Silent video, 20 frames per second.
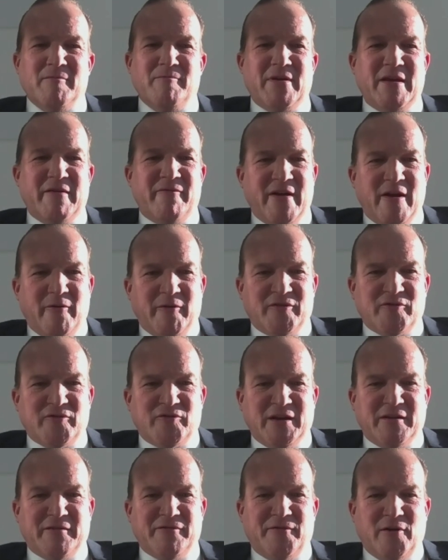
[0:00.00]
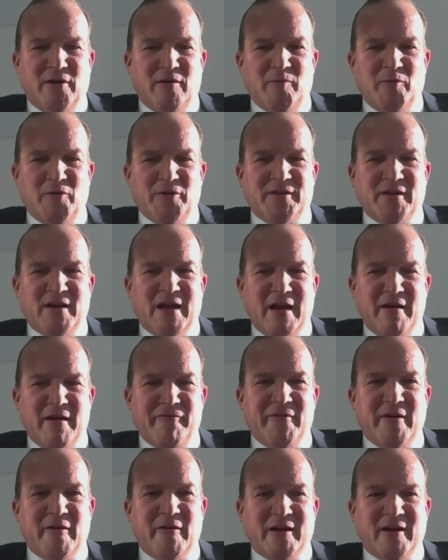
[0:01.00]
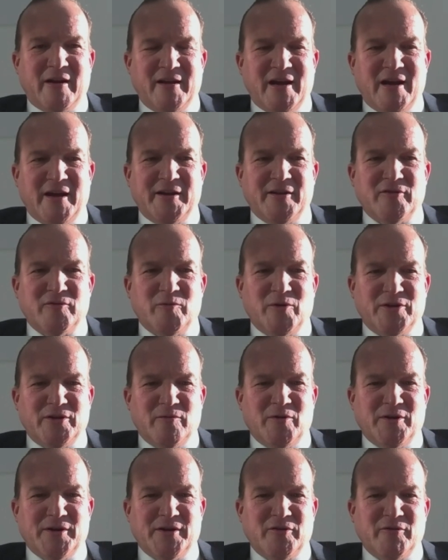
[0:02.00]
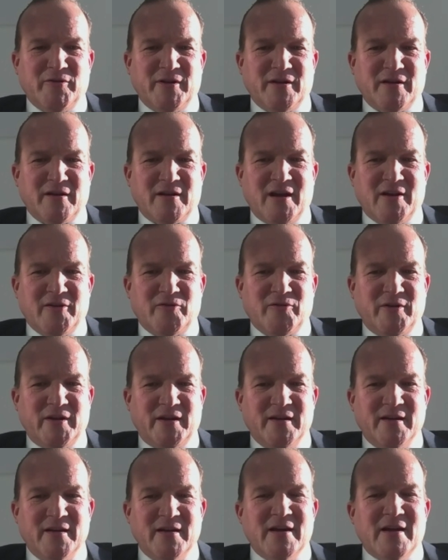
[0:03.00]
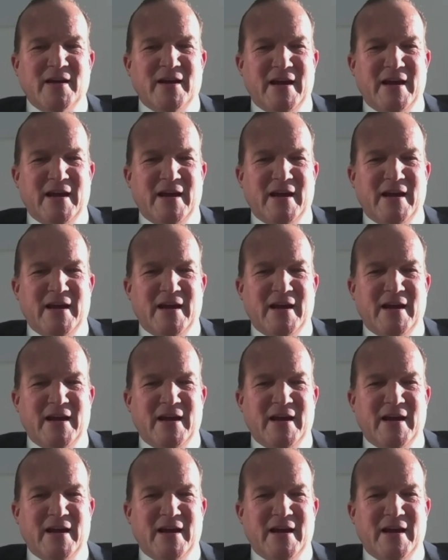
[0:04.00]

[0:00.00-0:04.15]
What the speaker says: Be very straightforward. Have very clear ideas what you want to do in the country.